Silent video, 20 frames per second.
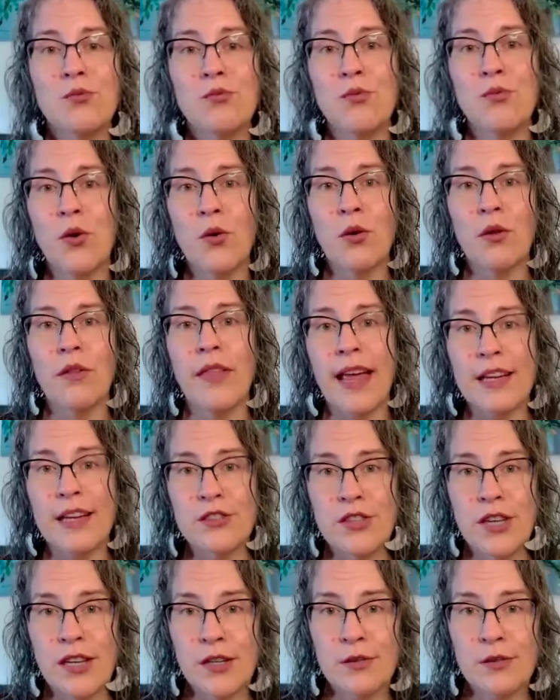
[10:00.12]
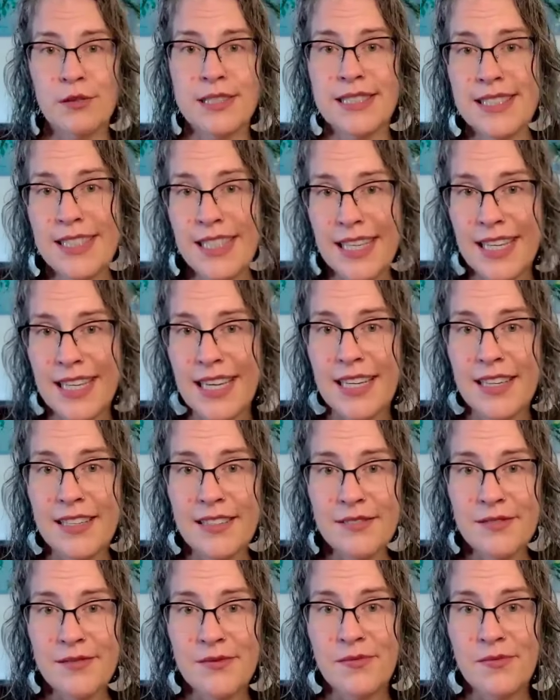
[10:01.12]
is the role that shadow is
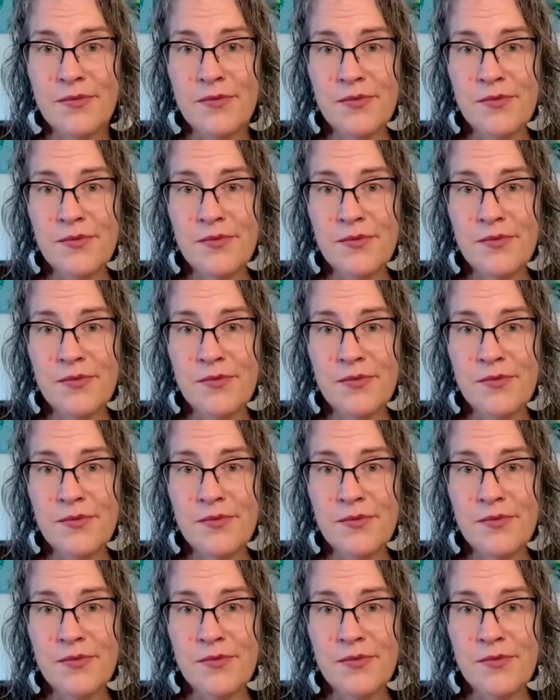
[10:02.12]
taking?